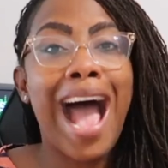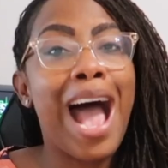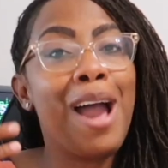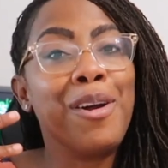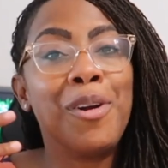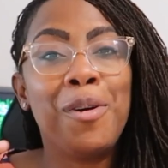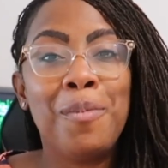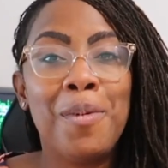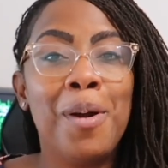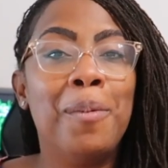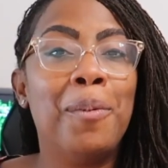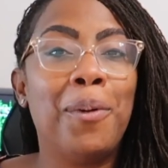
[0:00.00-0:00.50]
I
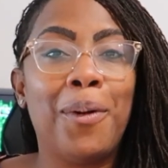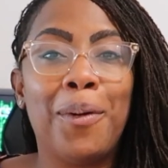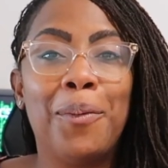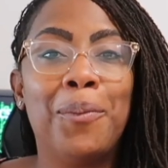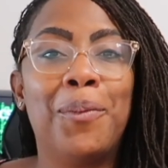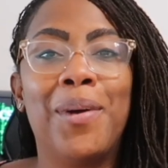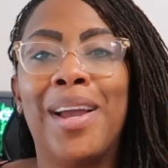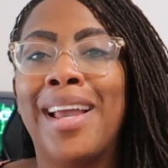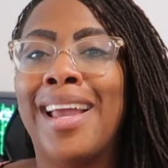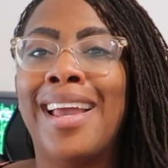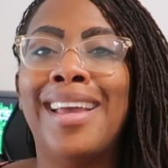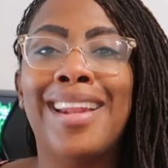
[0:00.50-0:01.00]
remember
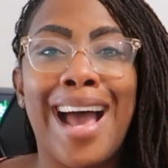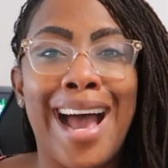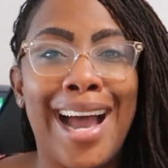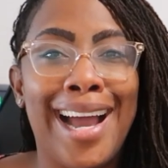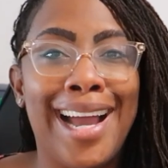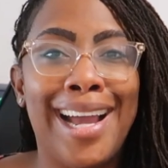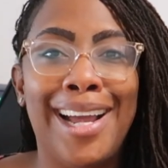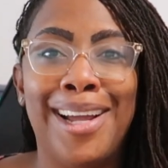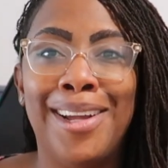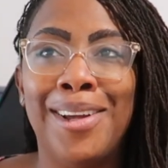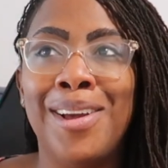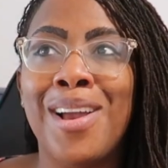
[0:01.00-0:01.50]
when
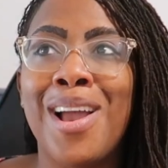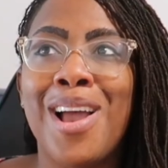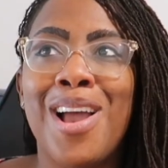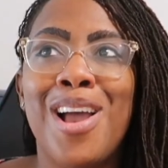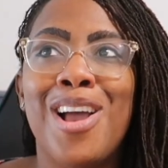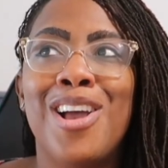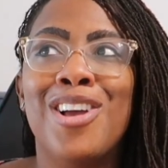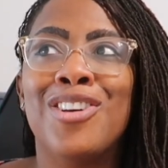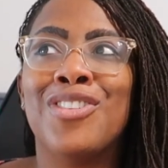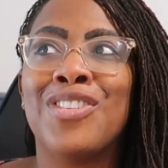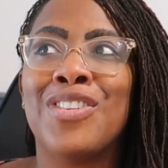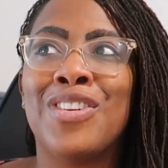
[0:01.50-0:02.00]
I
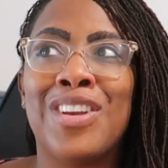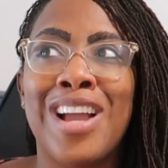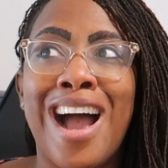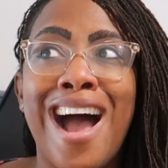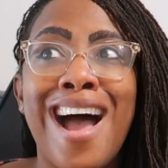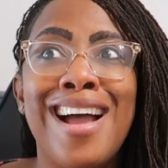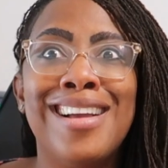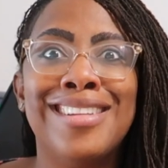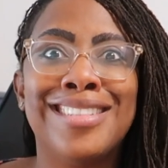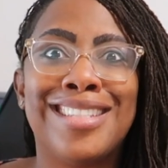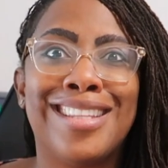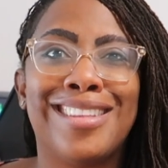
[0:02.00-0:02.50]

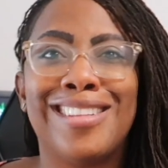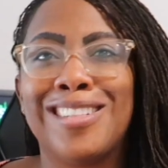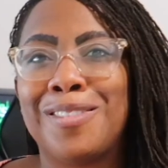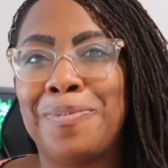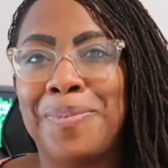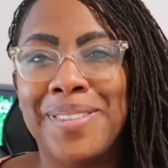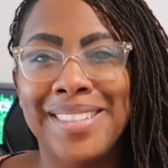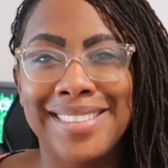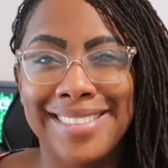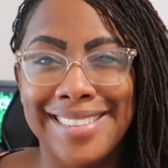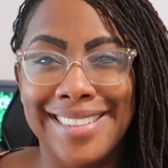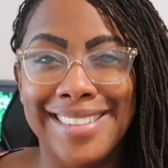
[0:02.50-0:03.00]
got into this
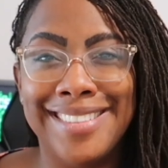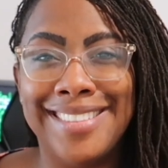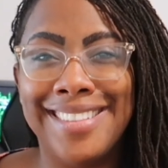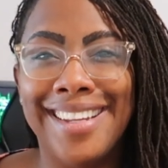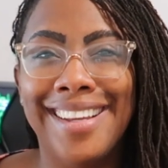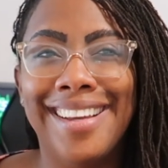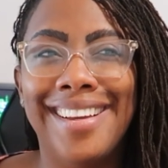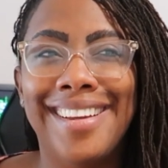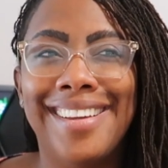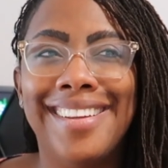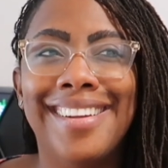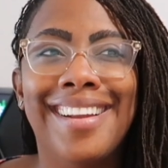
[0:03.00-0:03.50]

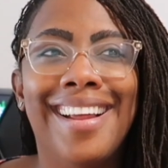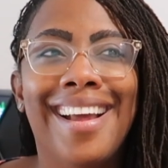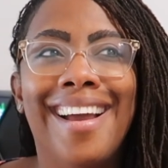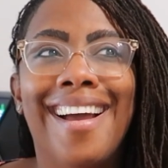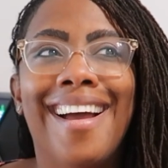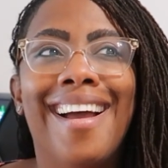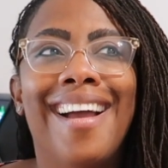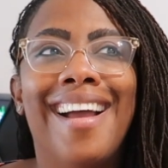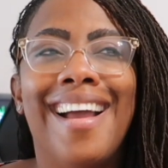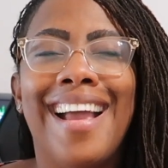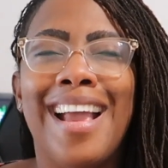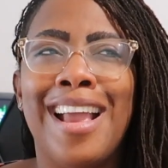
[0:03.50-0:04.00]
position
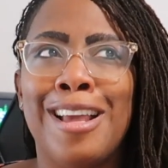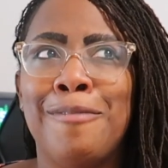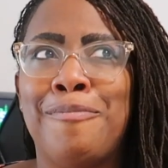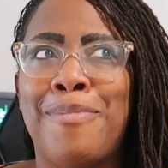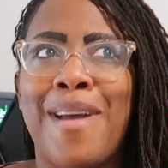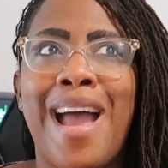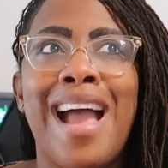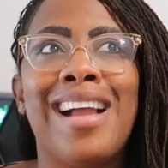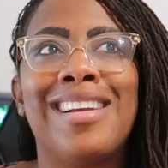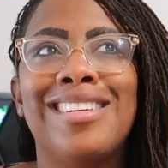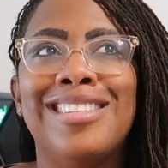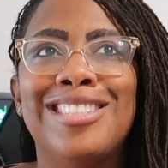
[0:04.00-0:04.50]
and
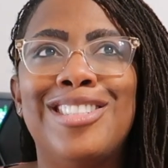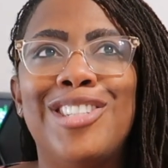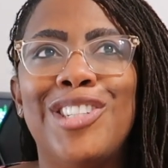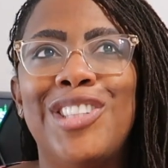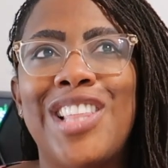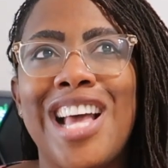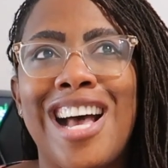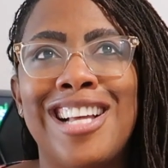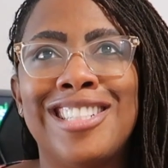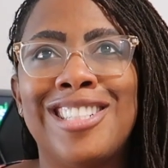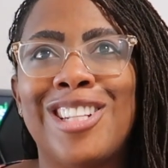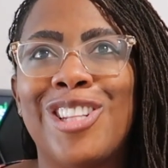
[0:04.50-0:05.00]
back in
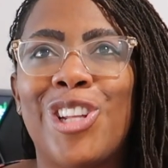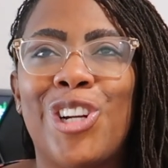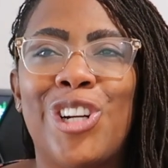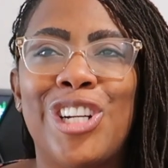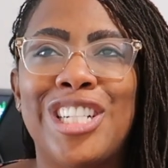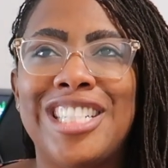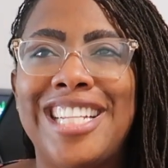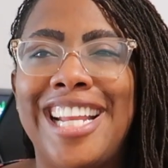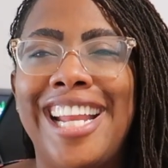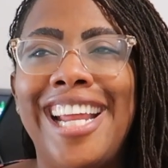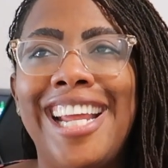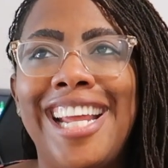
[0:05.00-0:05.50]

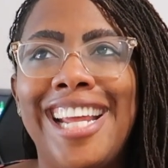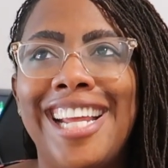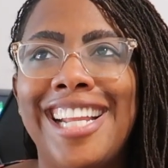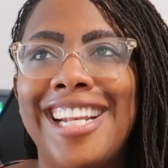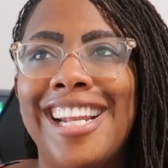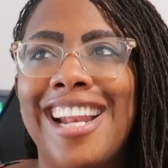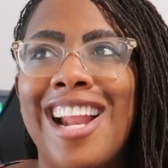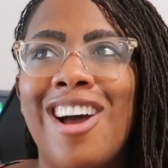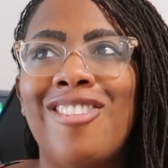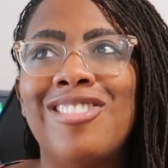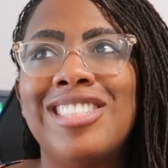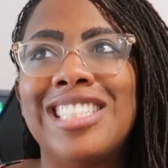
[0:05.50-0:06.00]
2013,
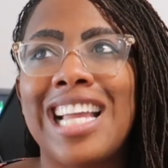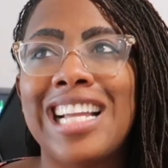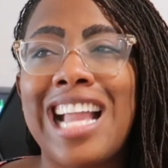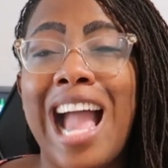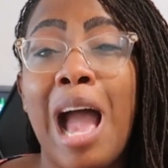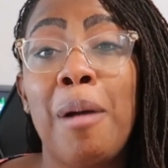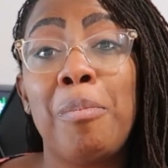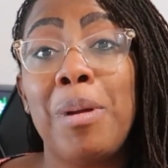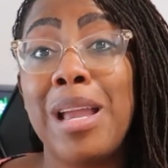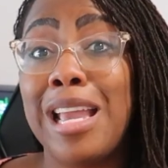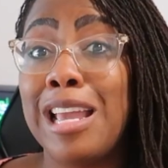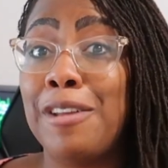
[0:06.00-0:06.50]
and I was like,
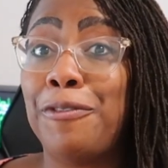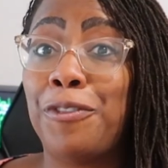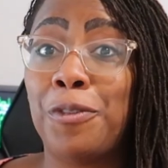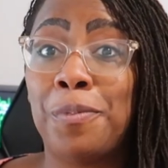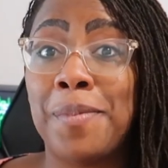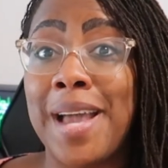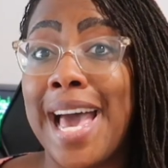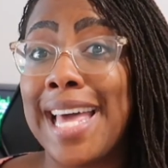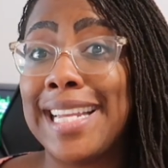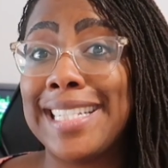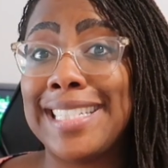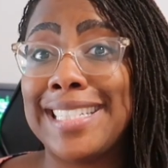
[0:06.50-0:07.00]
I'm an
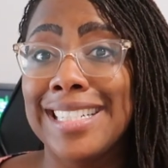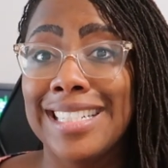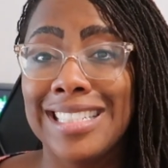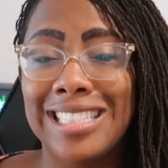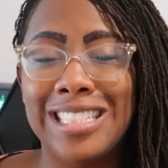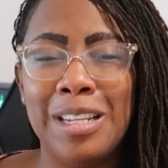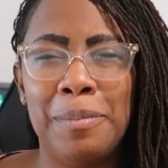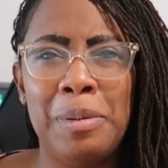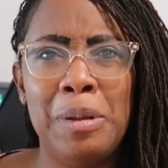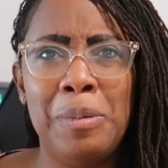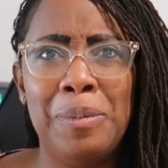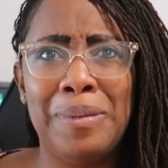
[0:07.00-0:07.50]

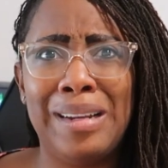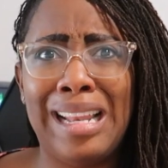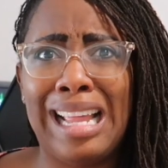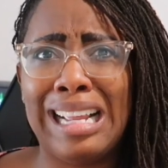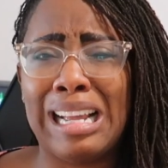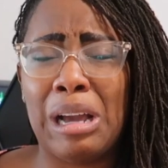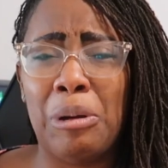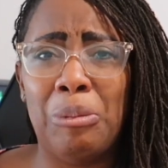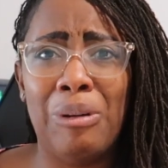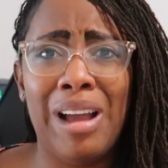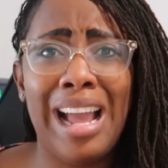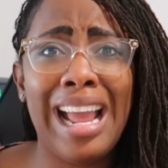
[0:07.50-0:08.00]
informaticist. And people were
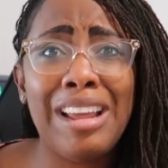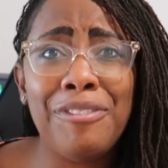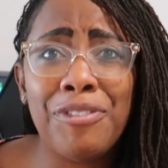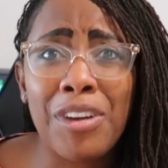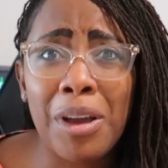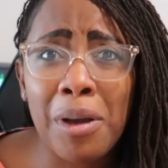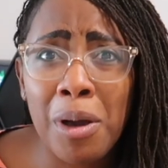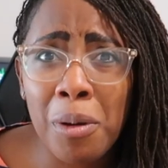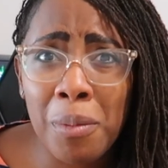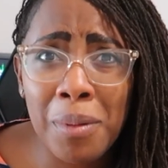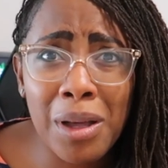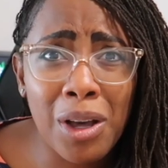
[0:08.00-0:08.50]
like, I what? If
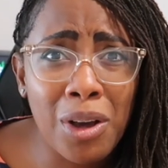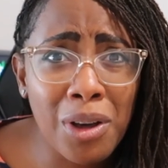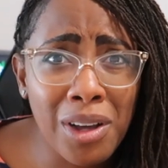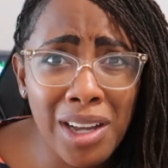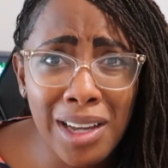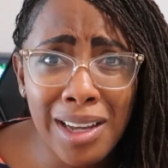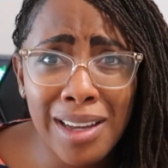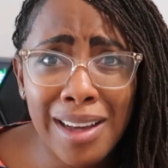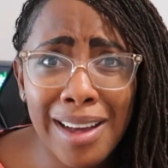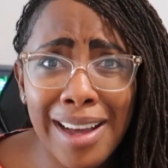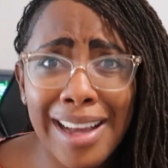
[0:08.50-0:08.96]
huh?